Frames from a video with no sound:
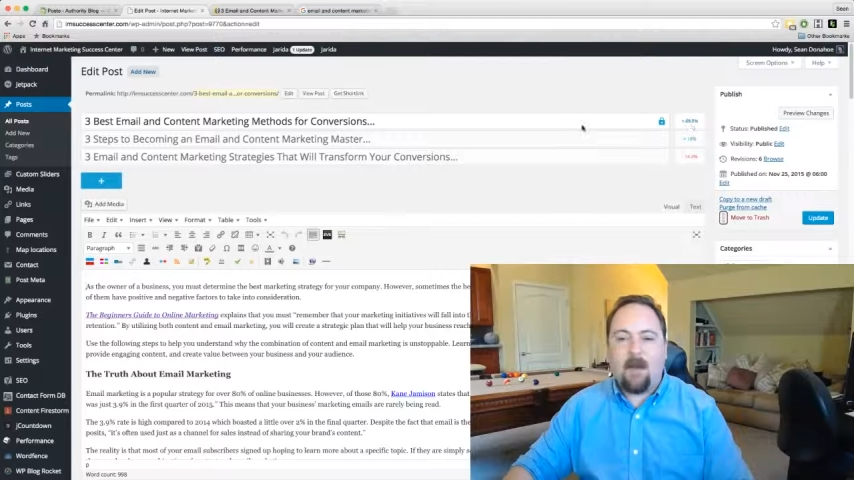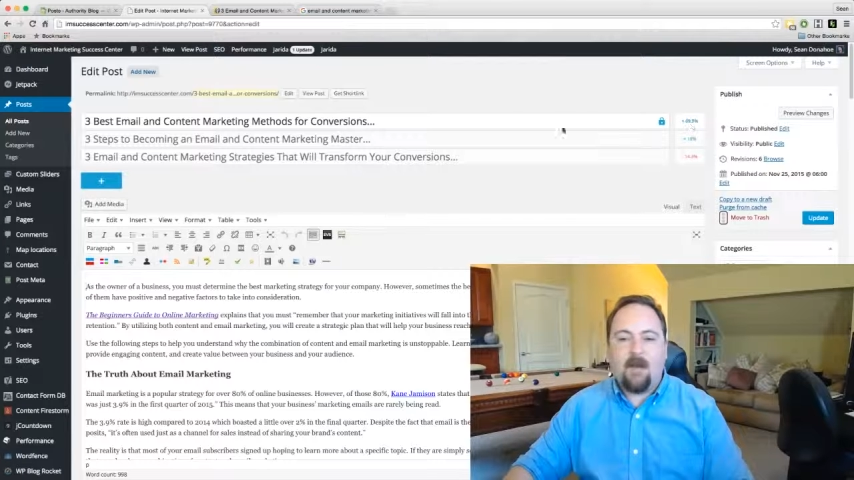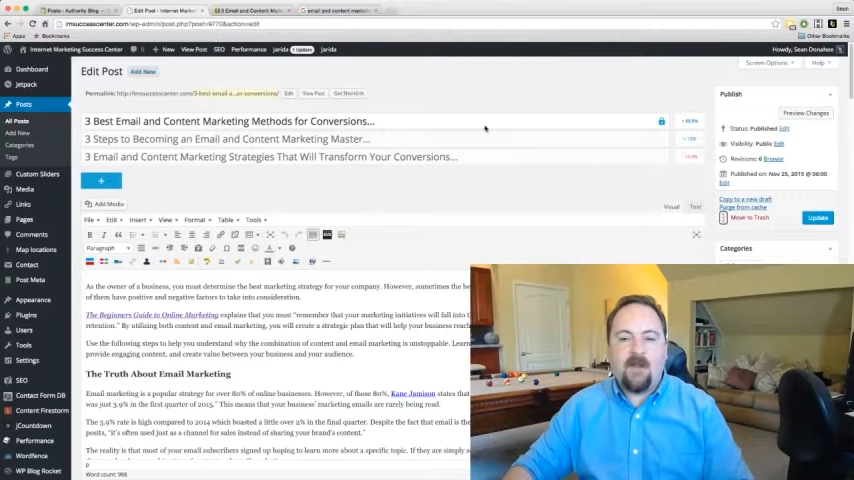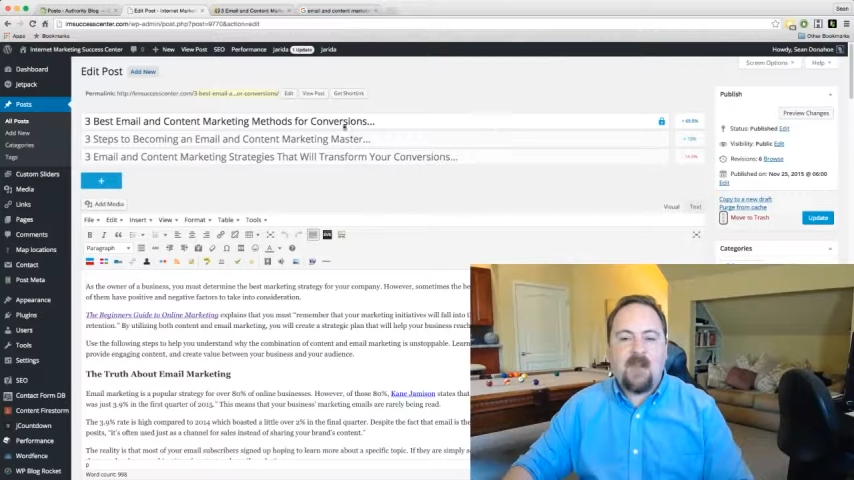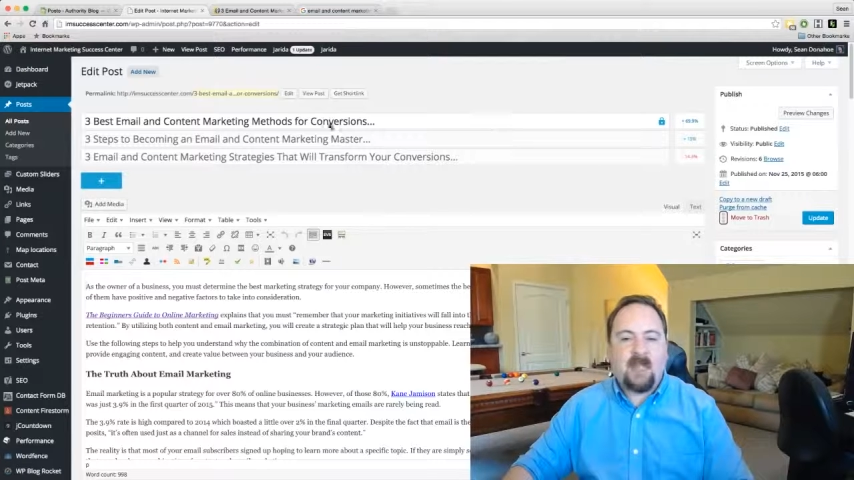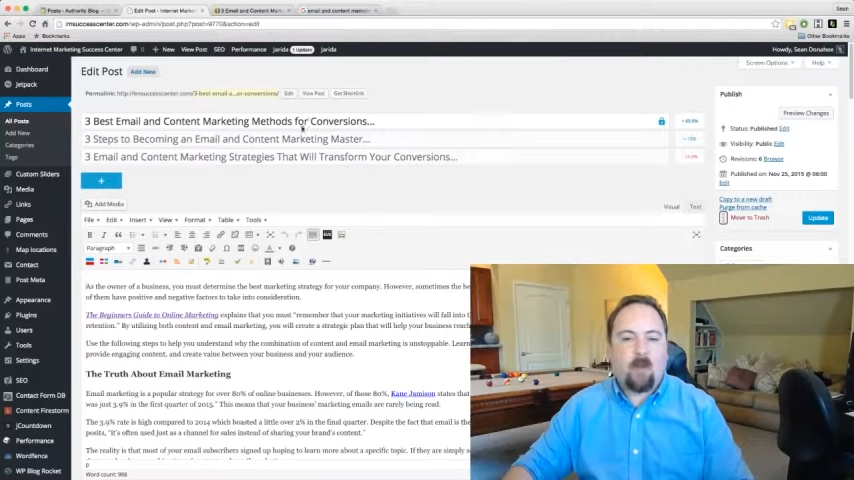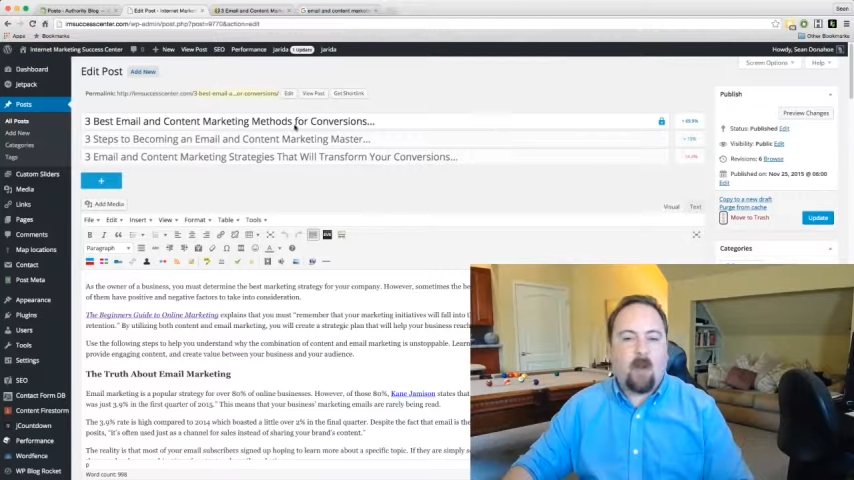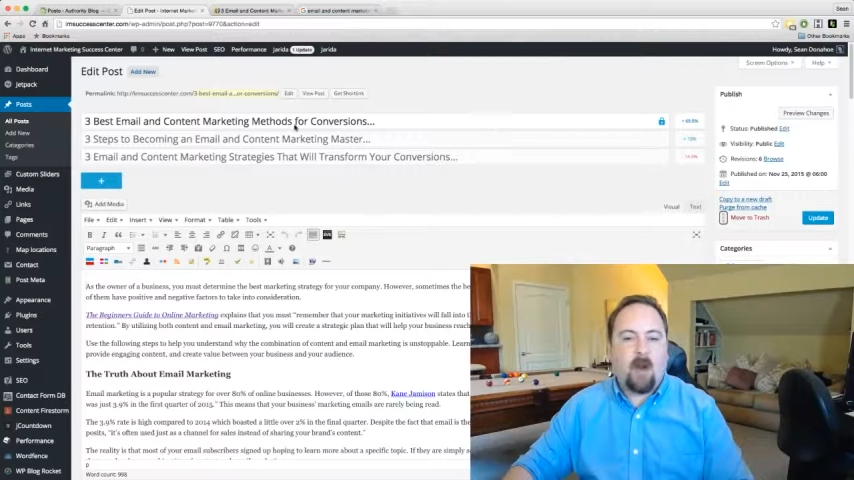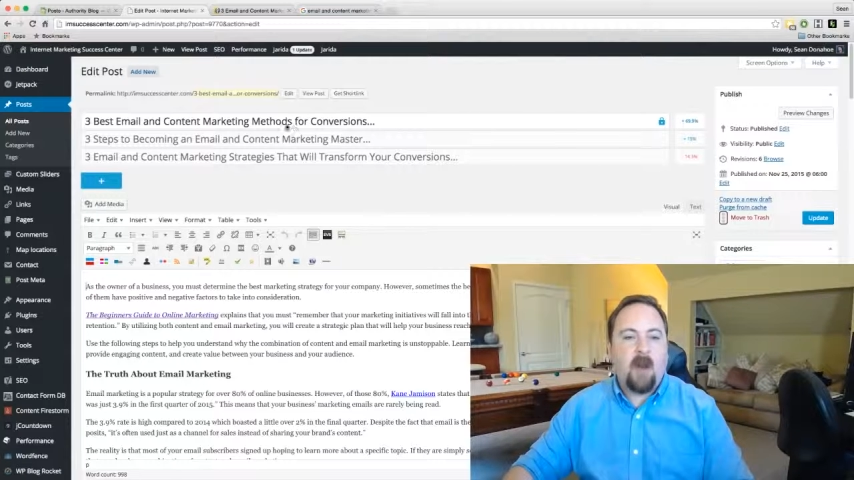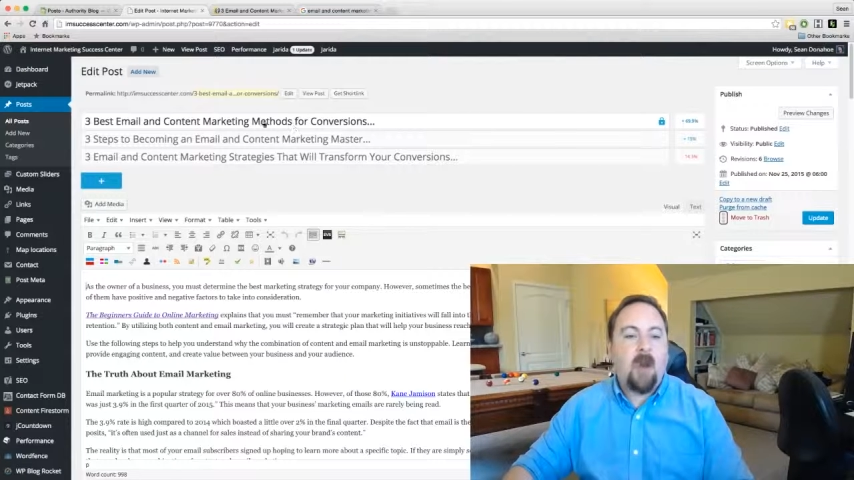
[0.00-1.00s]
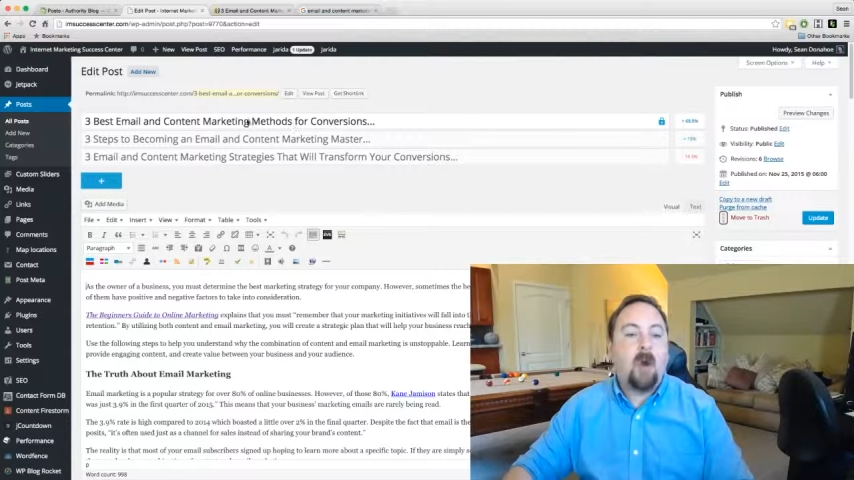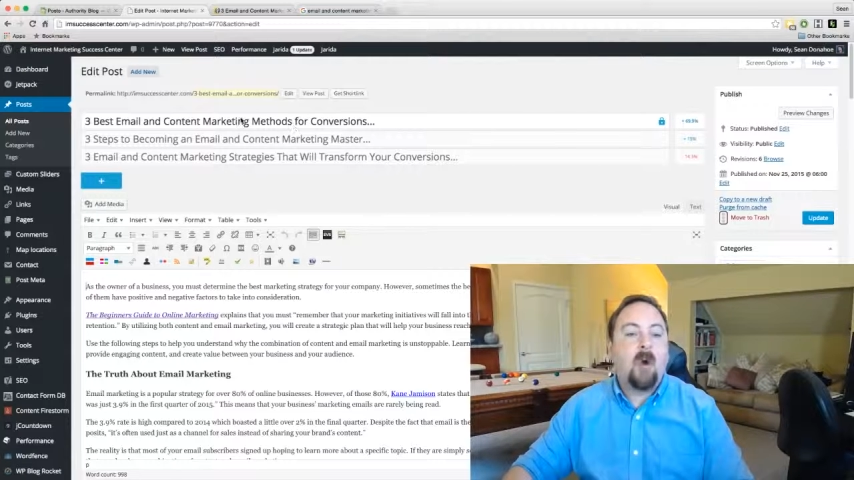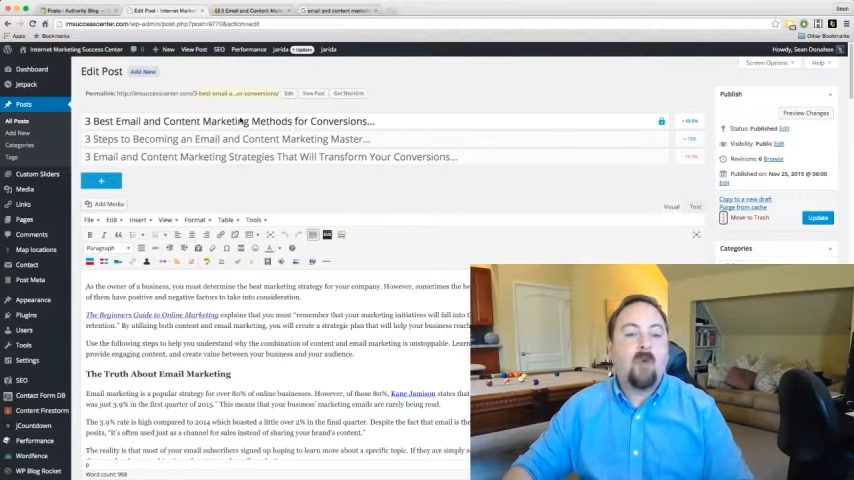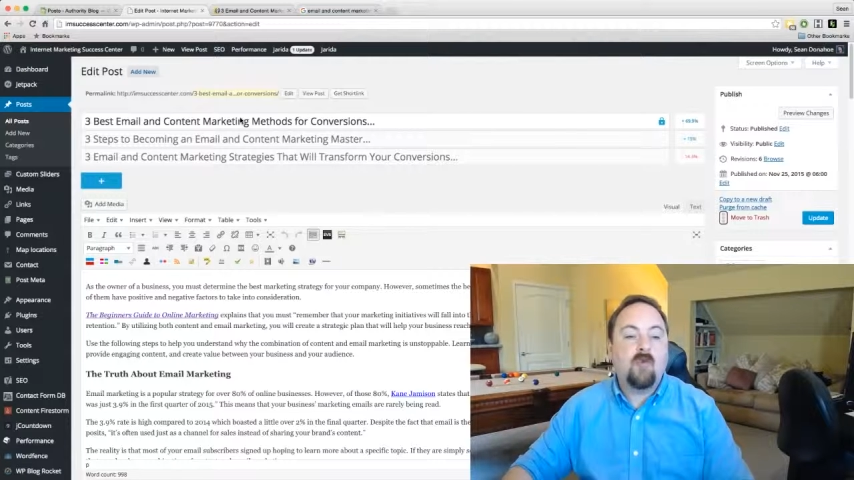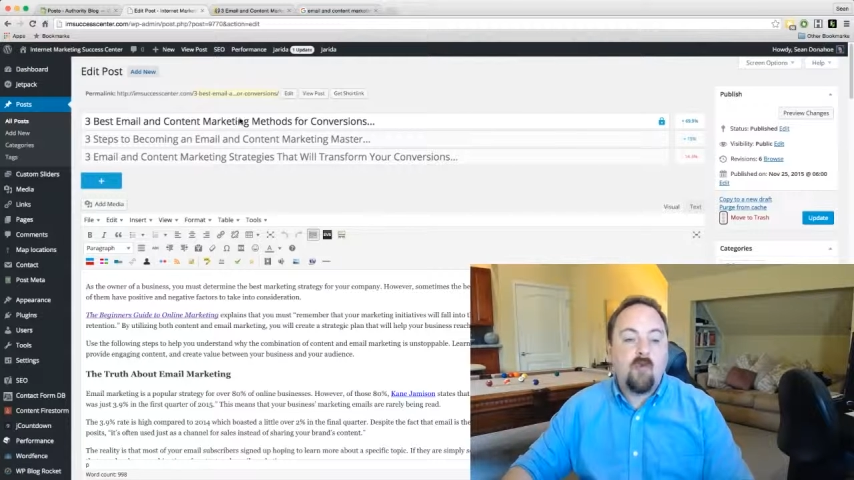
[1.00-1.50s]
This one
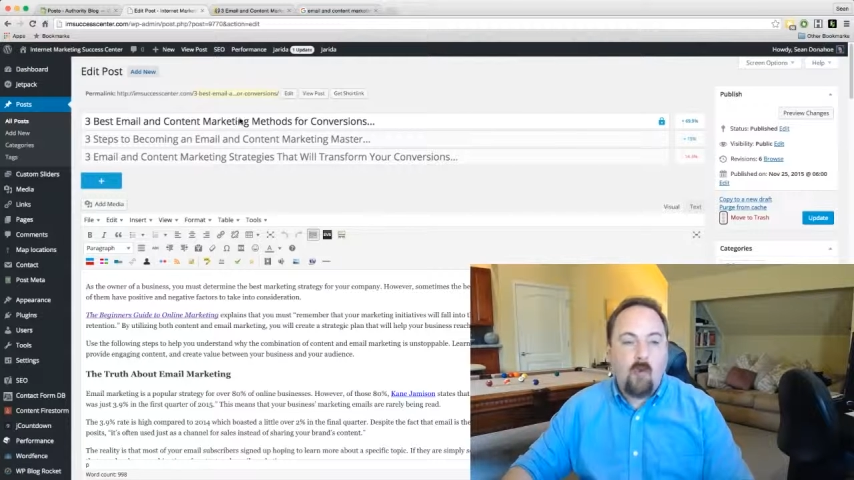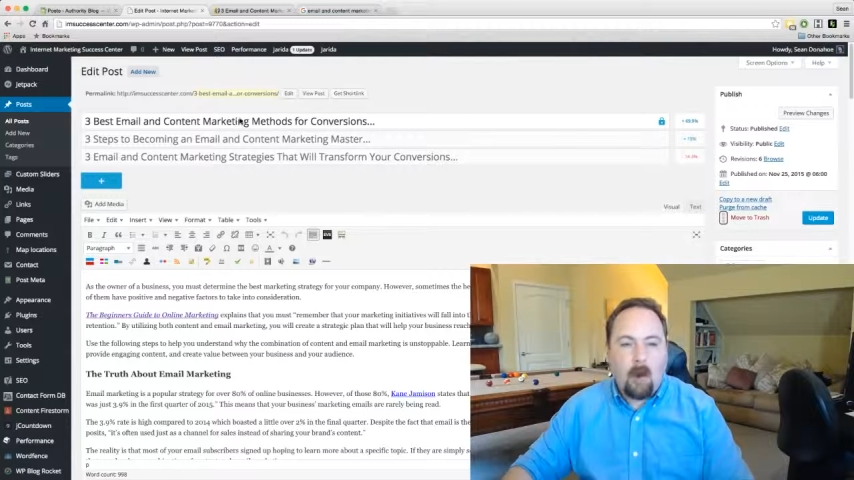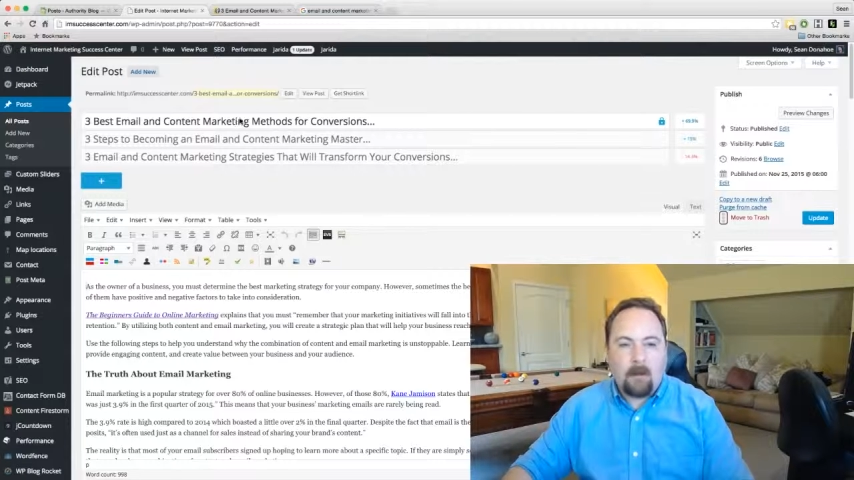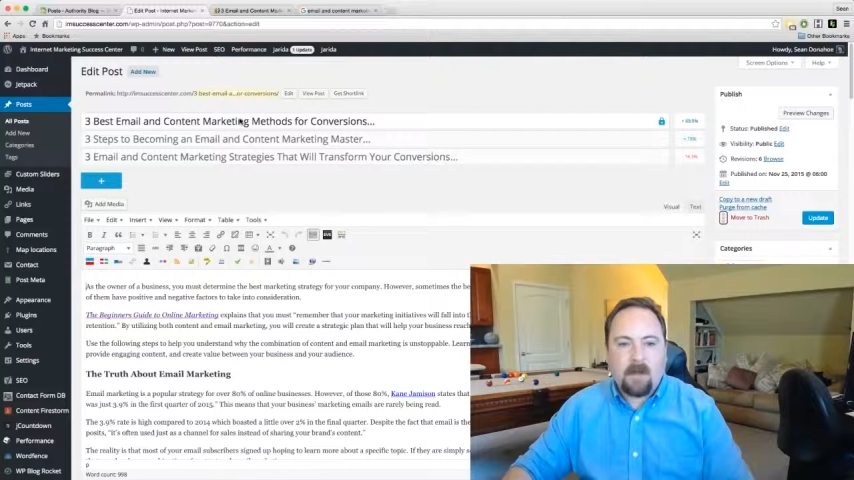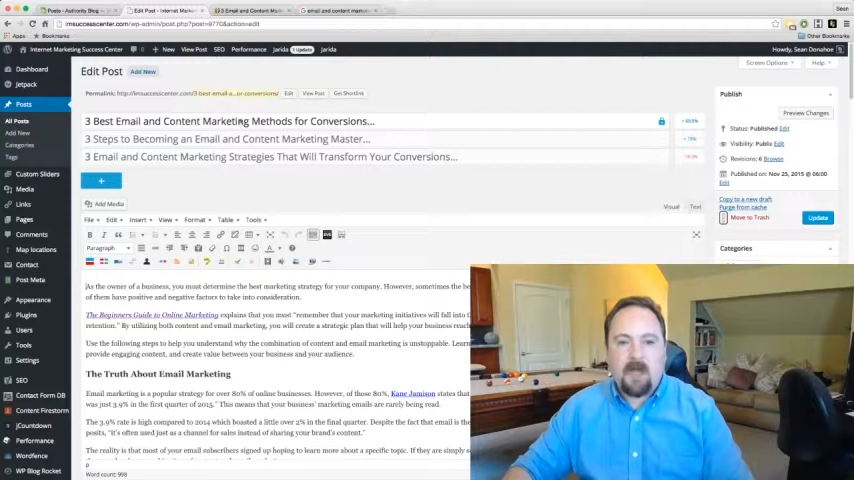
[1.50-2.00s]
romped